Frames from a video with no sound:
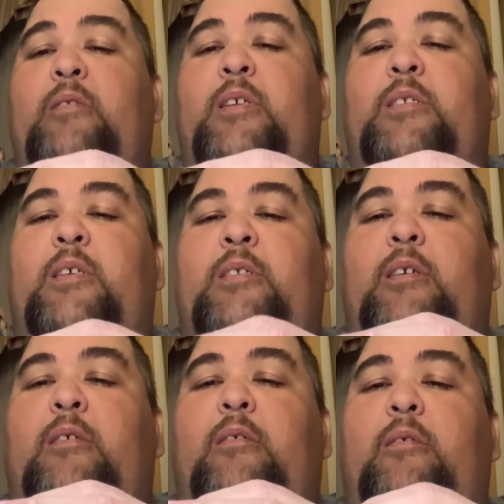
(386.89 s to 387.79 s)
it's it's
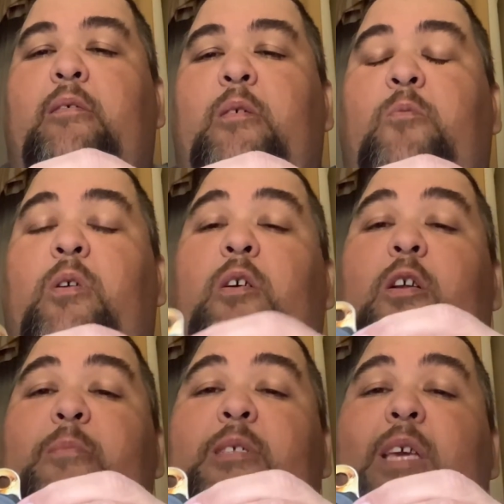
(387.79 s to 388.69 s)
a and one of the
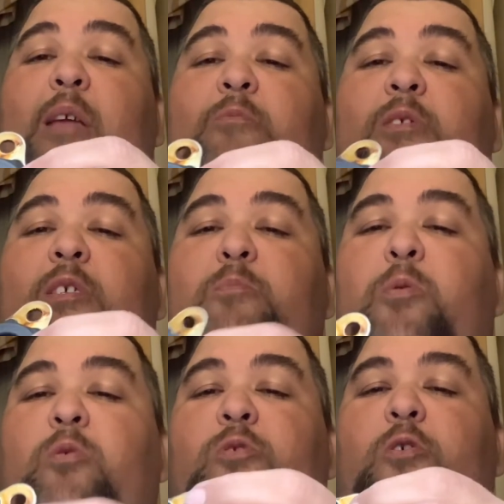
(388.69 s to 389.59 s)
arguments he had was these
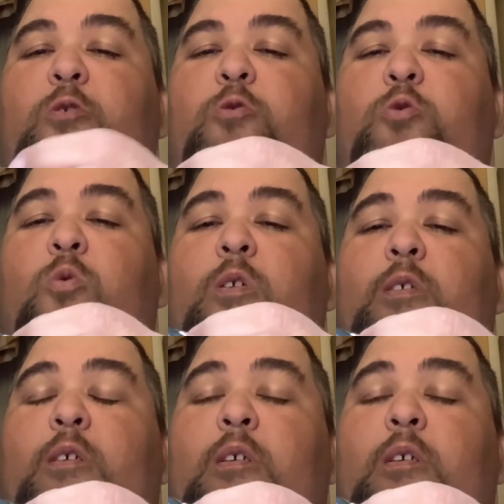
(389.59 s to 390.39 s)
bolts are too short.